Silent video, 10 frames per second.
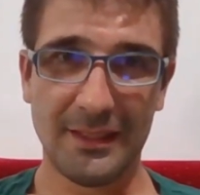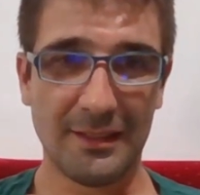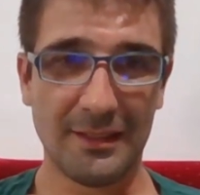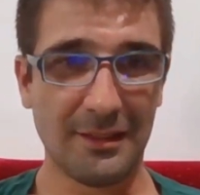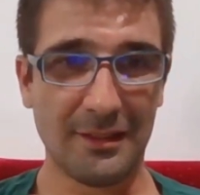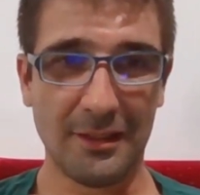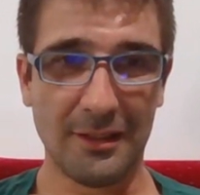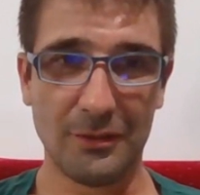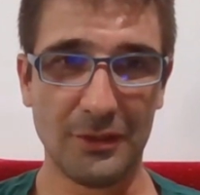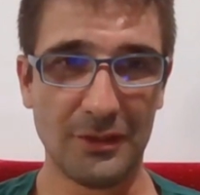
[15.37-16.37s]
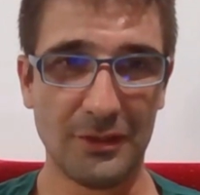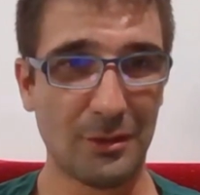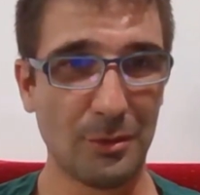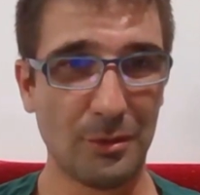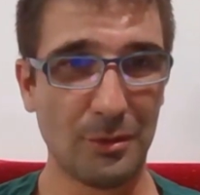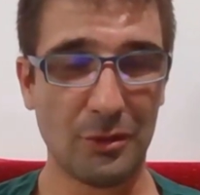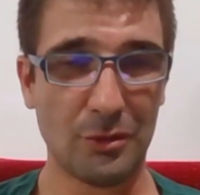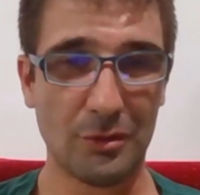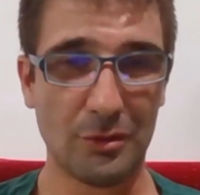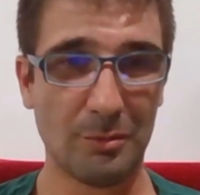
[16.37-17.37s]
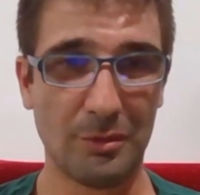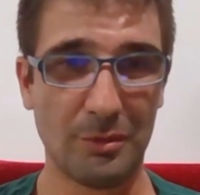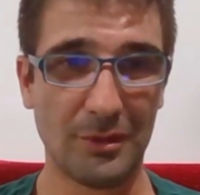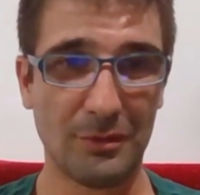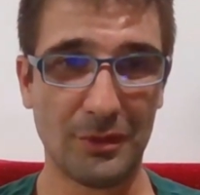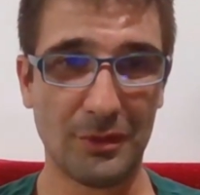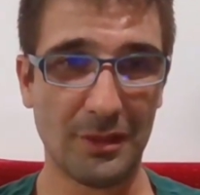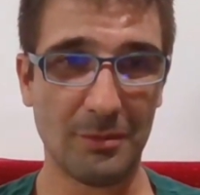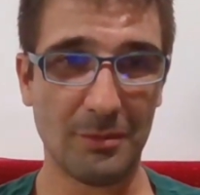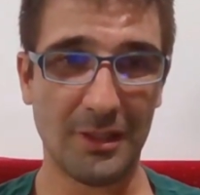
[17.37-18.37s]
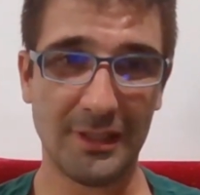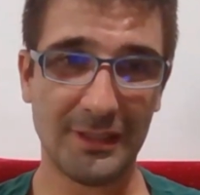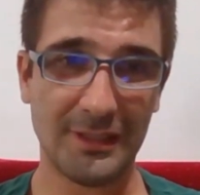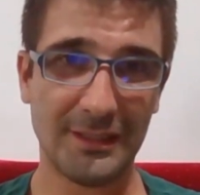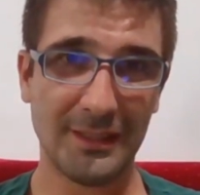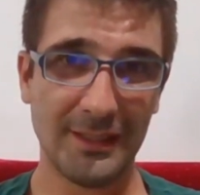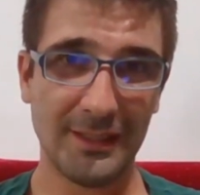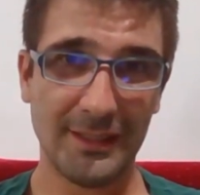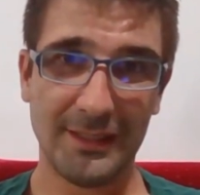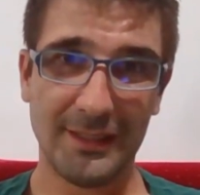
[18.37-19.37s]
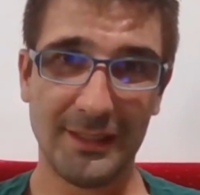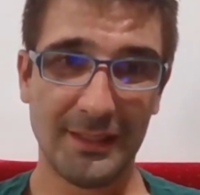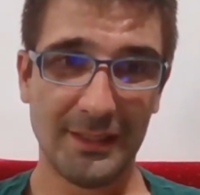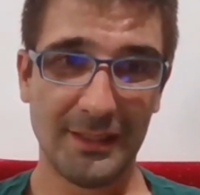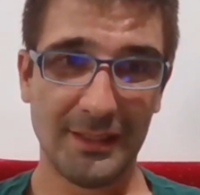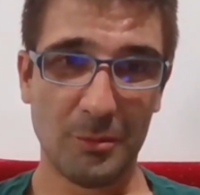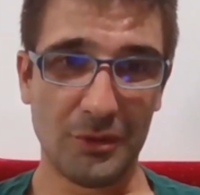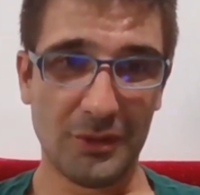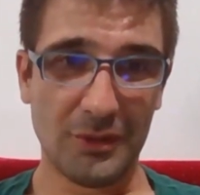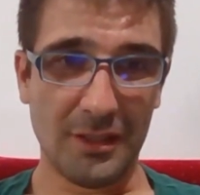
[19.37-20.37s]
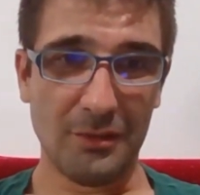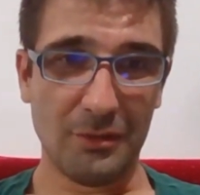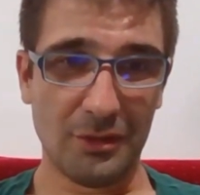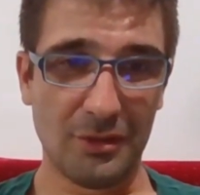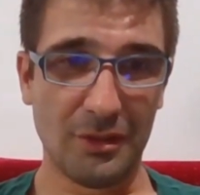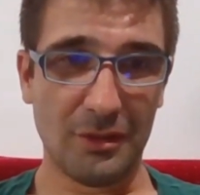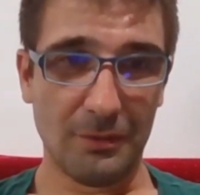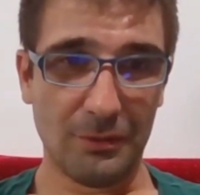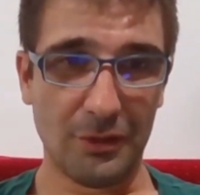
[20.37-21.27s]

Nikita Krylov is too dangerous opponent for him. Like, Murzakanov destroyed